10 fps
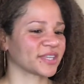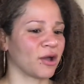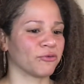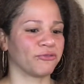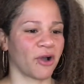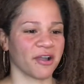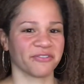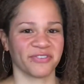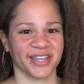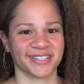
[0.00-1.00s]
a
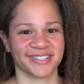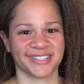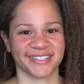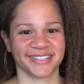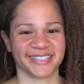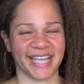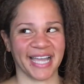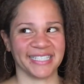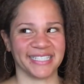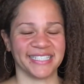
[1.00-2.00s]
far-fetched
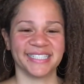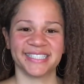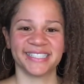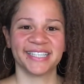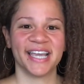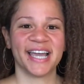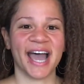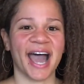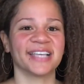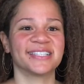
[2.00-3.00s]
idea,
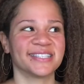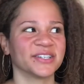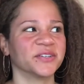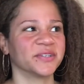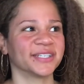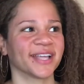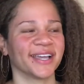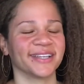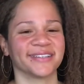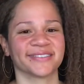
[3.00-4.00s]
I still would
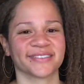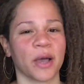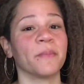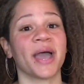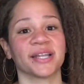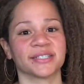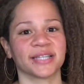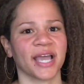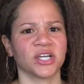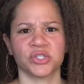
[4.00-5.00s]
like imagine
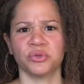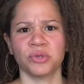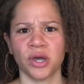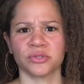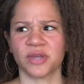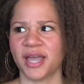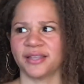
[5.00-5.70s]
that, because who knows, right?